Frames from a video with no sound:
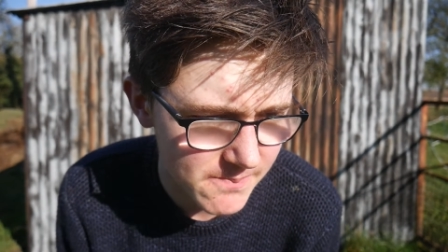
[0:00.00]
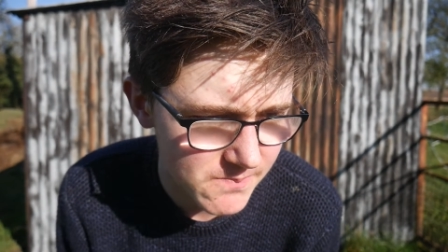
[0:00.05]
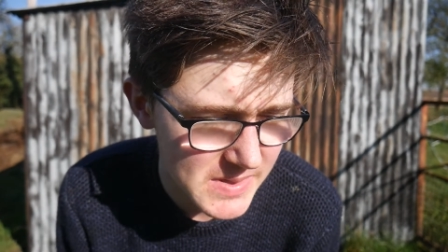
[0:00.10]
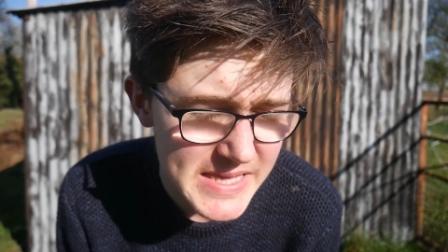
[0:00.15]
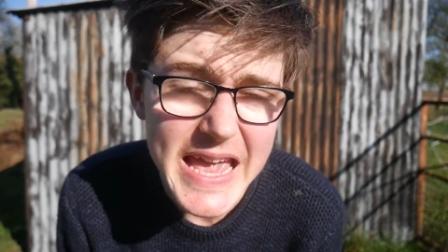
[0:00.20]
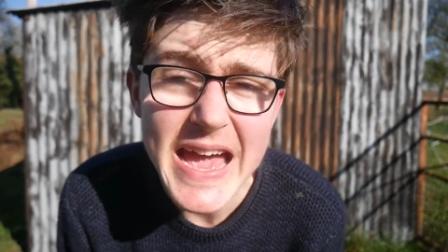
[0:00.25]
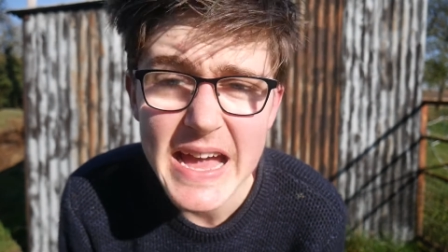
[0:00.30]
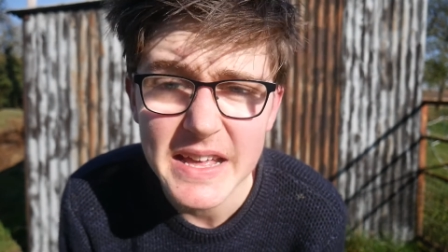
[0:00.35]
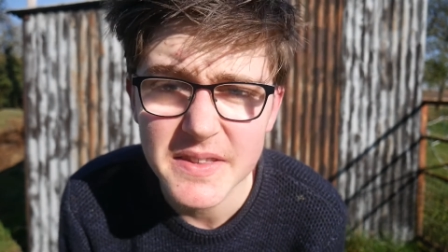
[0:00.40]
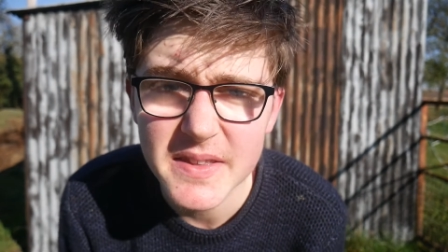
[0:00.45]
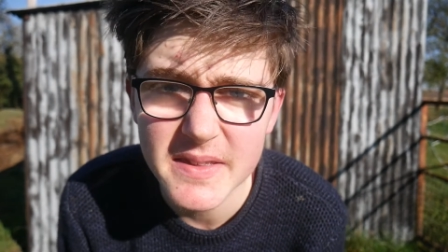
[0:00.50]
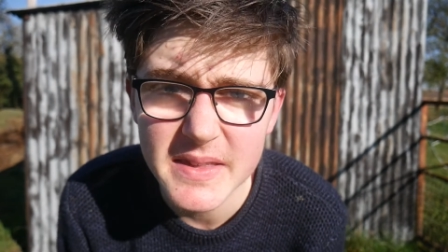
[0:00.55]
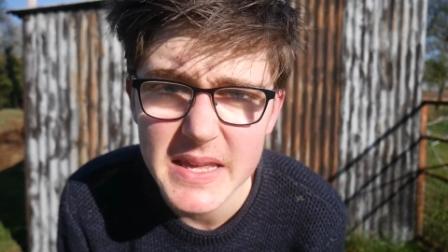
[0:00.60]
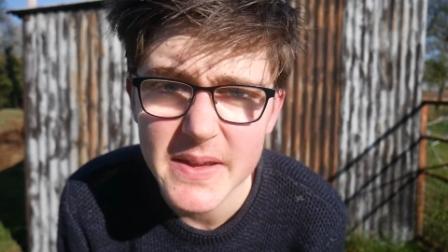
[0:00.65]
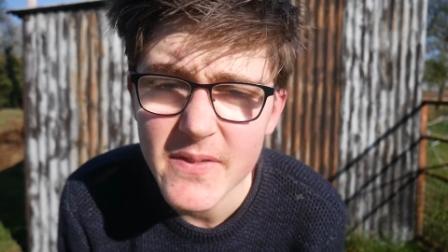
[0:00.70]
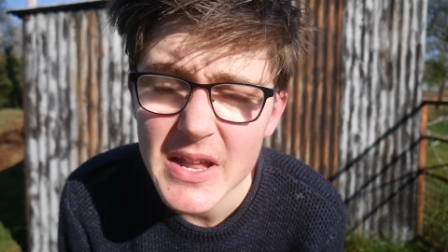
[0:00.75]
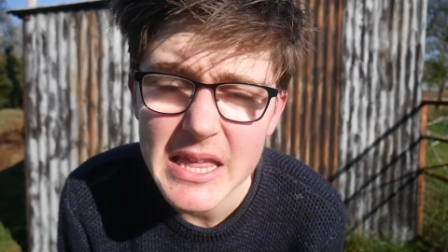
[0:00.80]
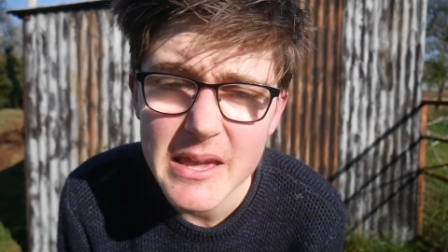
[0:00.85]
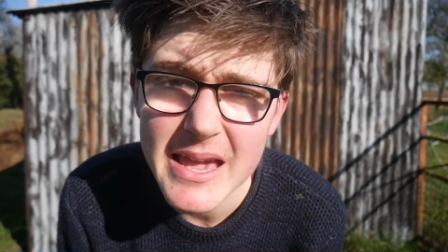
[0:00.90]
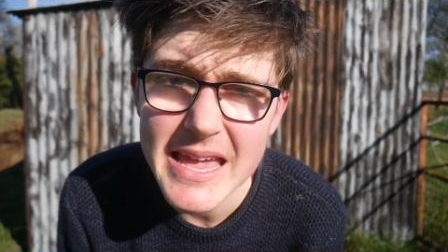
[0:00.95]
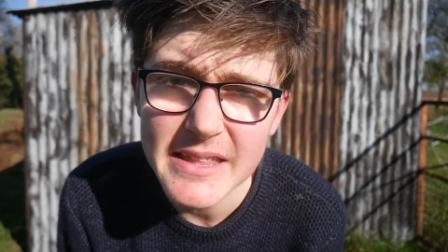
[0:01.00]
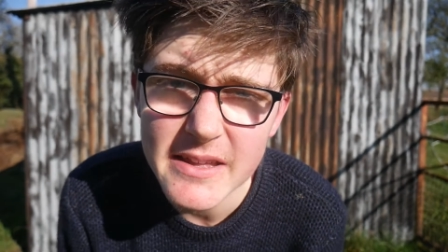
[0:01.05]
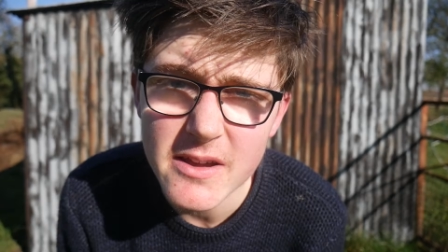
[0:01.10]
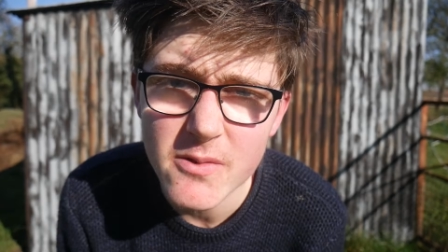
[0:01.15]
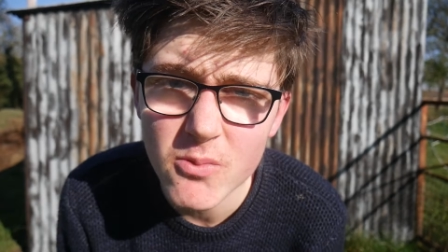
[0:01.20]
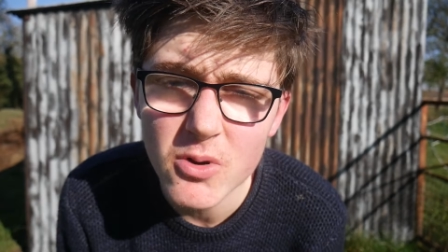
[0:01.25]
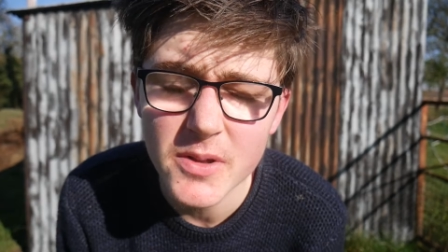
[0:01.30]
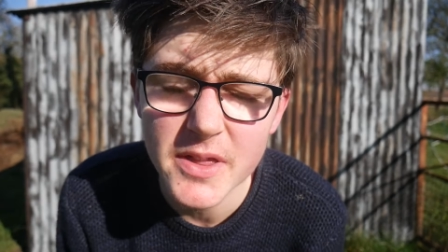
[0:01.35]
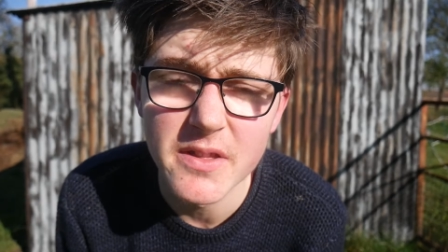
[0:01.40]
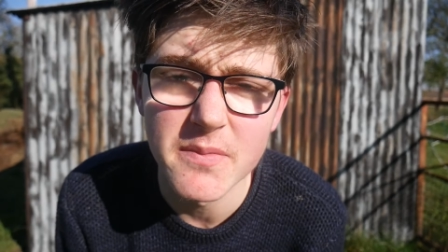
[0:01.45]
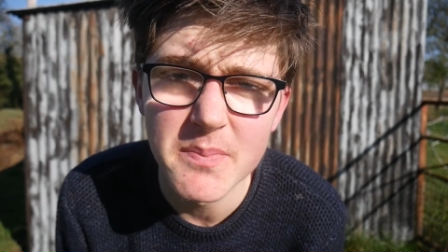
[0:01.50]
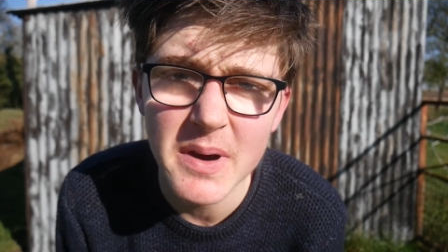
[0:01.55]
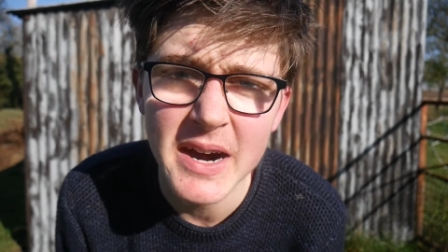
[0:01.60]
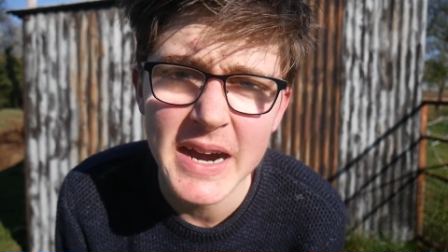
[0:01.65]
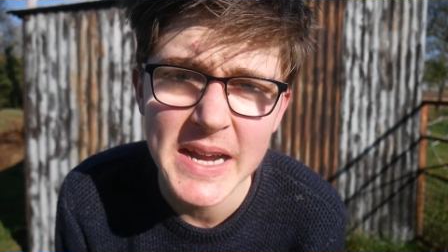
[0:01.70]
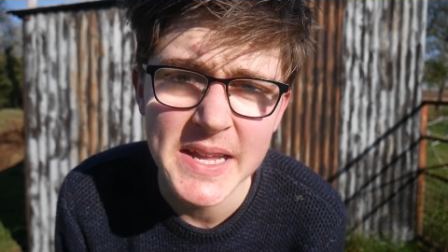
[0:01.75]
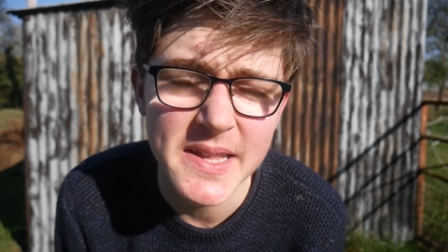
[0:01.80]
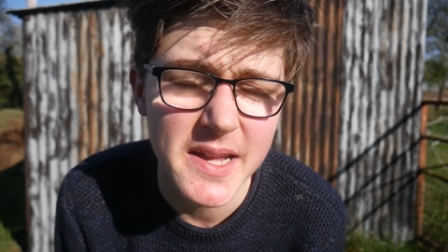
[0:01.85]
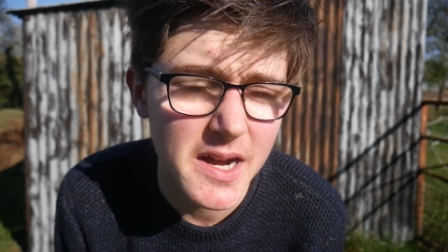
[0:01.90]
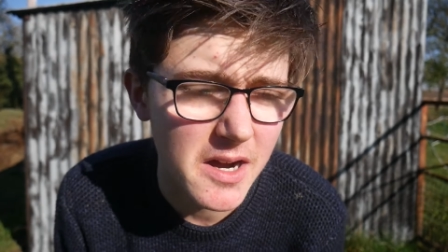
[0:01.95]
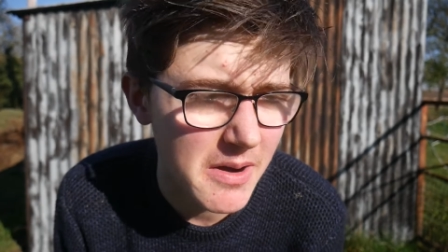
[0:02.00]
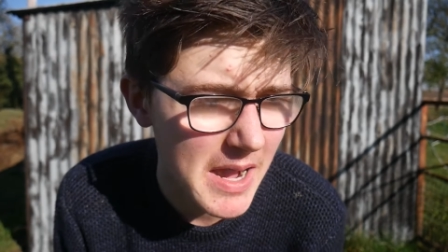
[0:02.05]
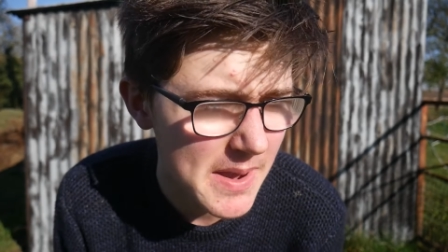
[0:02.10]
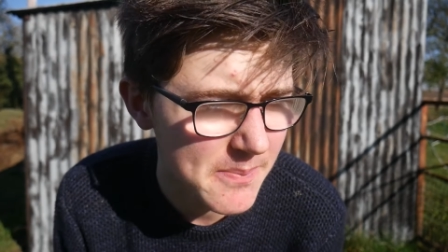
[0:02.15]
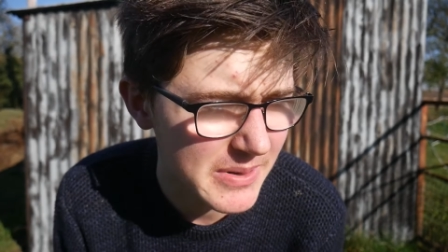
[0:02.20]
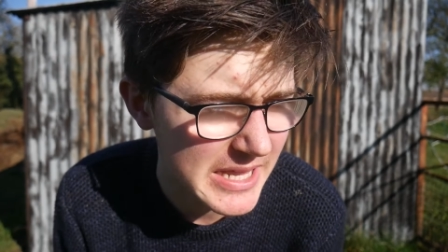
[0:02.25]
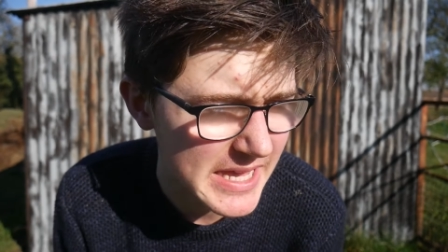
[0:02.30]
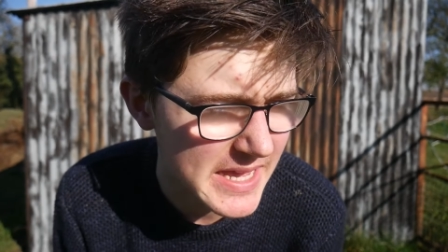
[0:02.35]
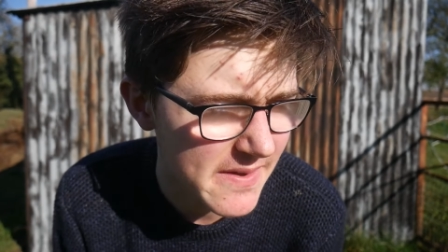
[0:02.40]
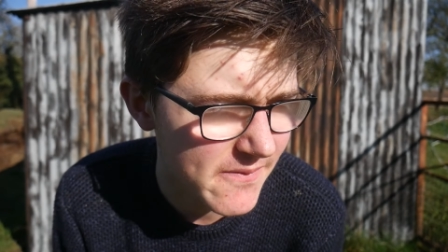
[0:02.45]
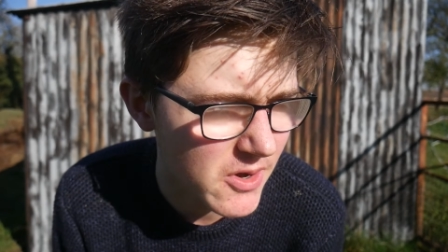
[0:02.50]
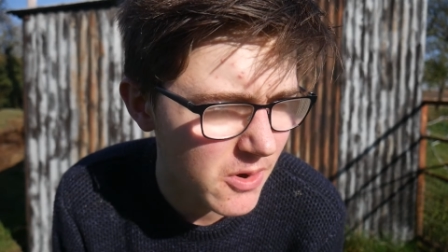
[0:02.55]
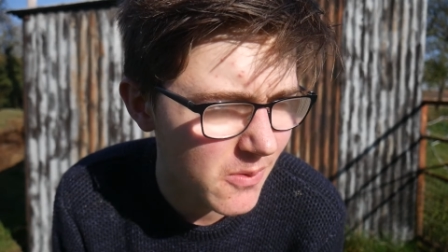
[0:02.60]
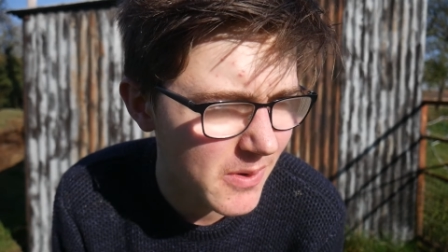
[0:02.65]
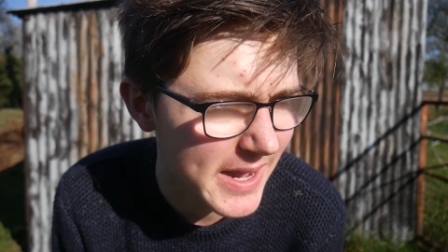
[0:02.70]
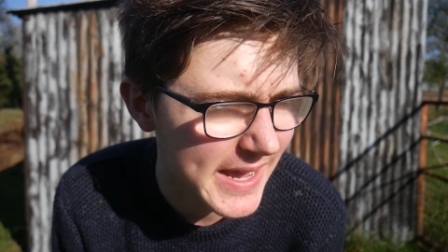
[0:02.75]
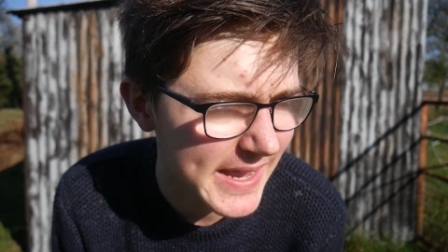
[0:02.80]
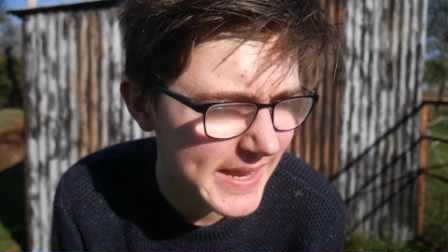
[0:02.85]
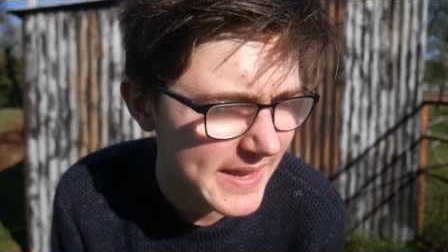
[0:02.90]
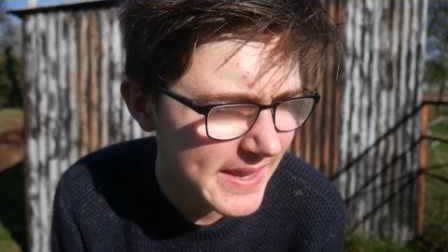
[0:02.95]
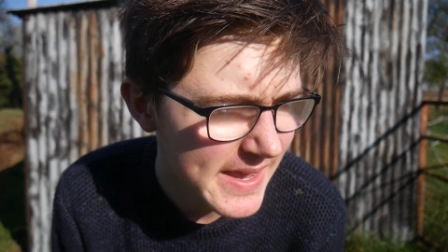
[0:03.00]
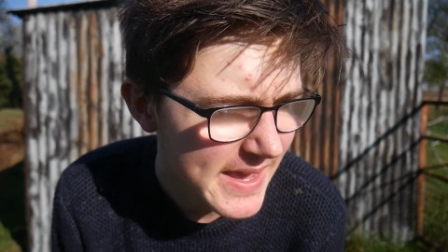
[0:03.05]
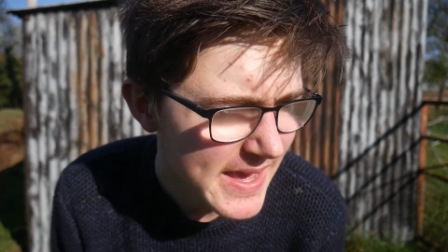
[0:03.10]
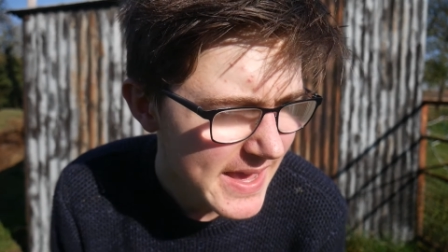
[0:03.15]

Yes. If any idiot wants mine, I'll happily give it away